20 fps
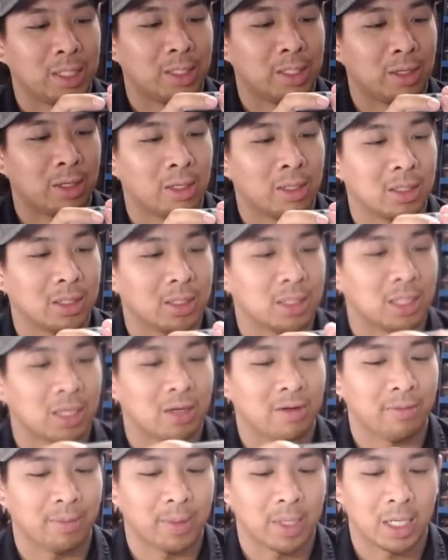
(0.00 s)
dirt
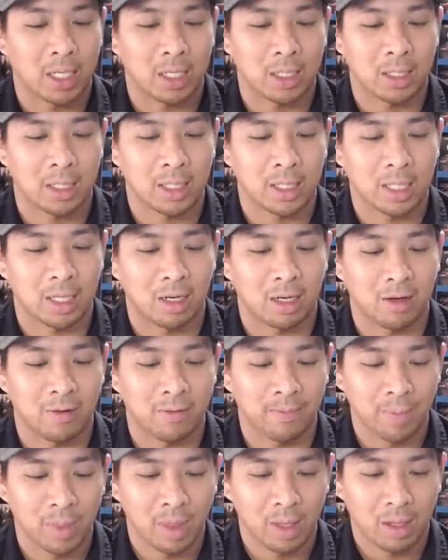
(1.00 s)
stuff. I can clean that
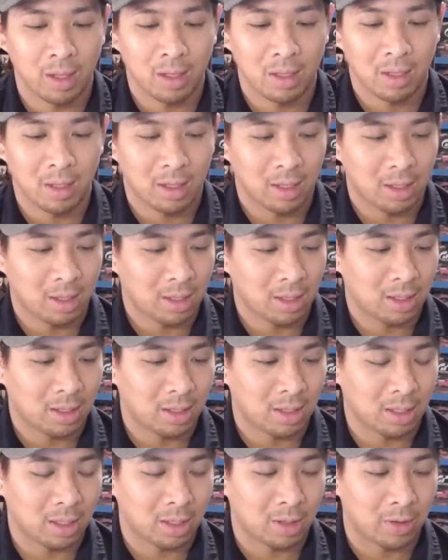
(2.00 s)
off.
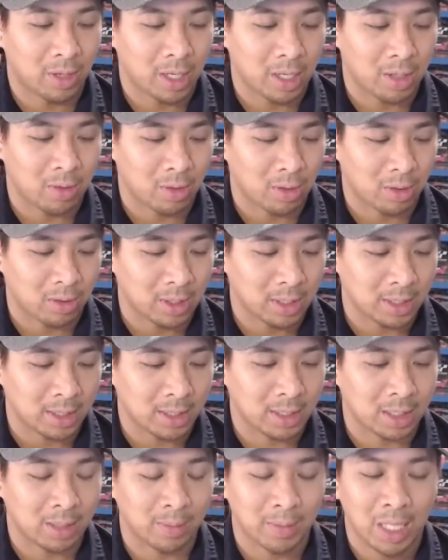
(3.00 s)
Great quality
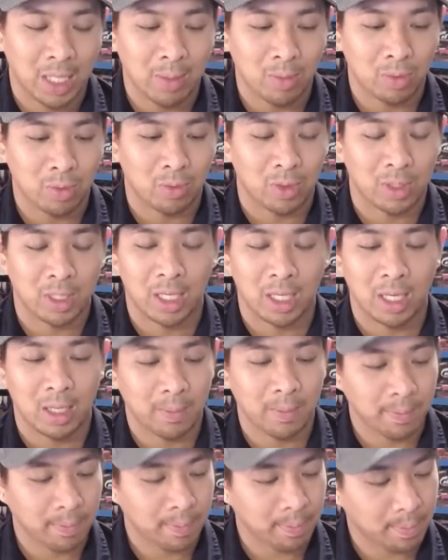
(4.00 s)
system. Came with one
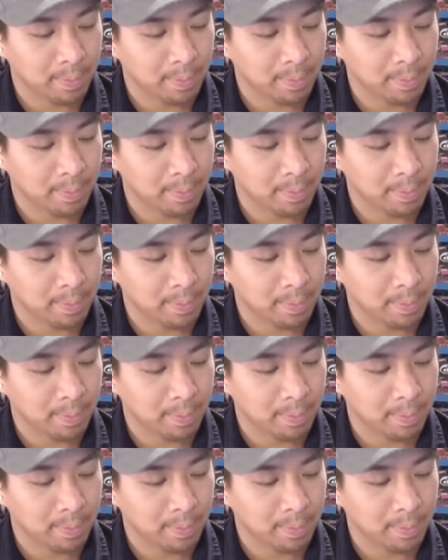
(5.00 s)
game,